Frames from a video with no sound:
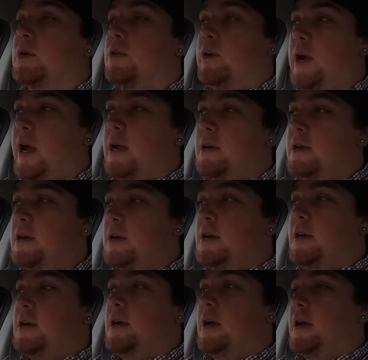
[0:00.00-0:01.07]
to create
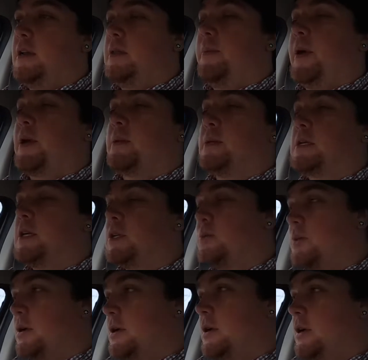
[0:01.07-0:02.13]
in the back of my
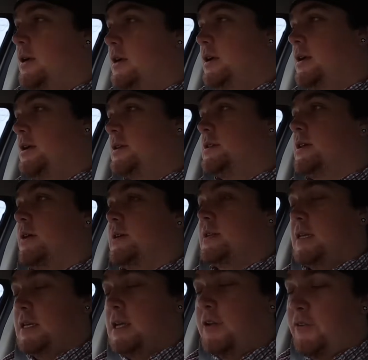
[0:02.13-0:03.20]
sketchbook, so it's
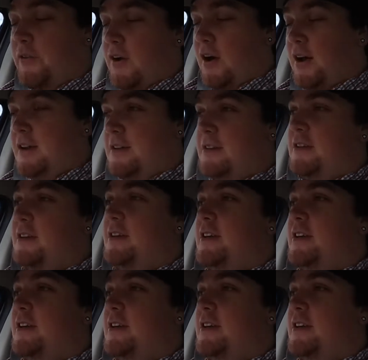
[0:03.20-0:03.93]
easy to find.